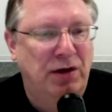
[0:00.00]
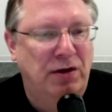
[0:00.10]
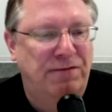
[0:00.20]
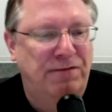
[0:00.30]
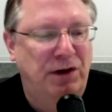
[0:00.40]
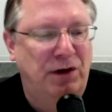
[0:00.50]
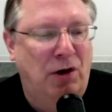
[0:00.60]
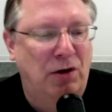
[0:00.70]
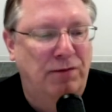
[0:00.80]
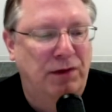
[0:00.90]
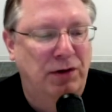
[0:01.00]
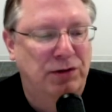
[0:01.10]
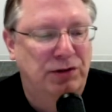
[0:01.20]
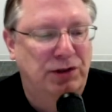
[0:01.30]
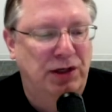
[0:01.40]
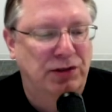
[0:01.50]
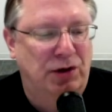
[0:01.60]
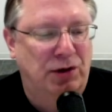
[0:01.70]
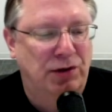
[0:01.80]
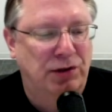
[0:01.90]
to fit all of those things
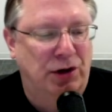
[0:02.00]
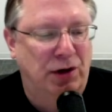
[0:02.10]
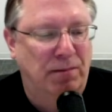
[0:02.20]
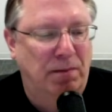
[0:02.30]
on the chart.